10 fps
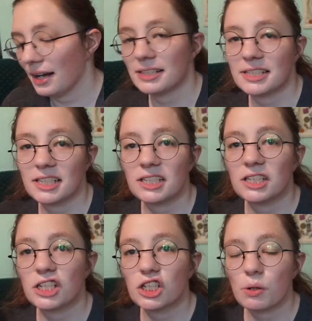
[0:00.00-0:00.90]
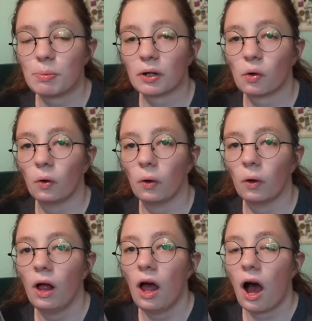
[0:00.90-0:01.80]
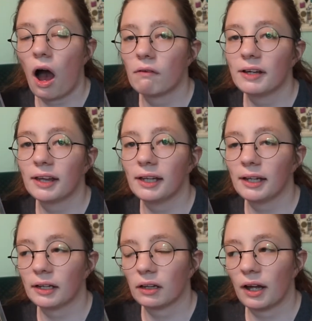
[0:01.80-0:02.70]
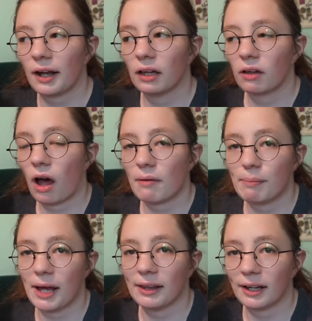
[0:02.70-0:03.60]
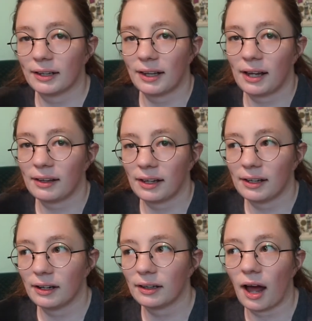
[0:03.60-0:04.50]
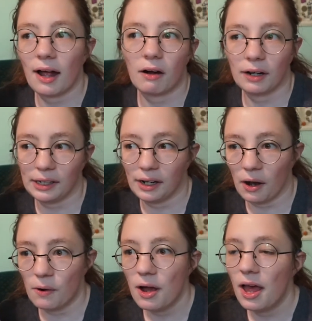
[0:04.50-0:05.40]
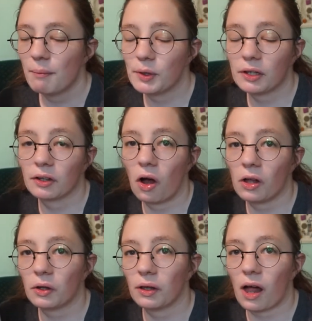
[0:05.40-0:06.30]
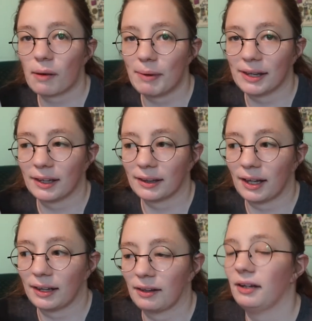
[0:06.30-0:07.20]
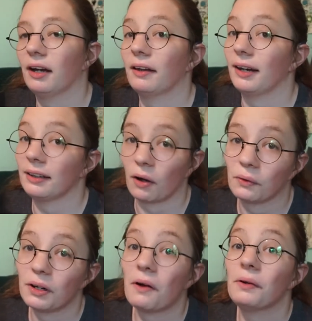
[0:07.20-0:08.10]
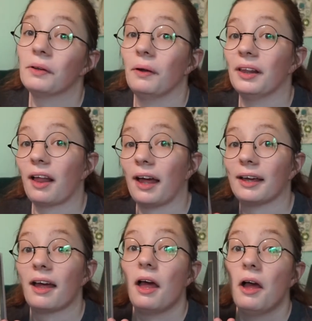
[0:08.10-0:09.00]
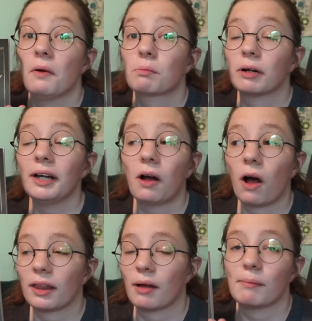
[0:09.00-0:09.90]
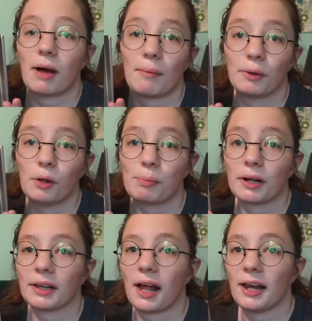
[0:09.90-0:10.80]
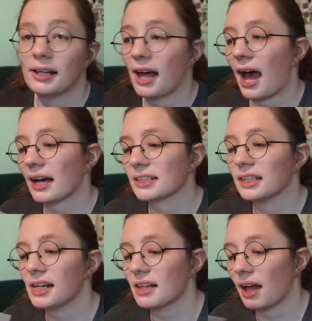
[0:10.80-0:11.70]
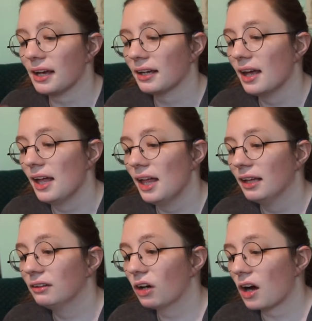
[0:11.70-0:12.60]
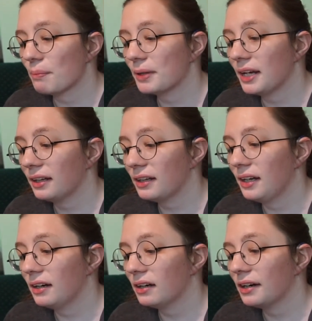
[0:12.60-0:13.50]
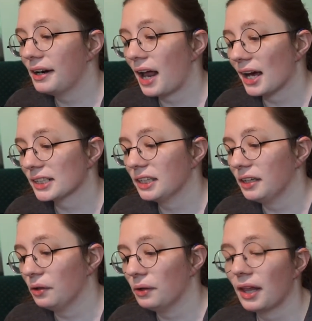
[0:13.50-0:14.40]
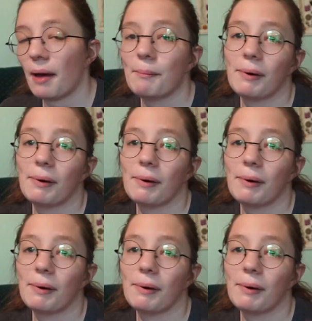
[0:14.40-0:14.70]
It's just super cool. Obviously there's like a lot of basic things in here that I already know, but then there's also a lot of basic things in here that I don't know, so it's like pretty awesome. I'm super excited to actually like look up things in here and actually use them.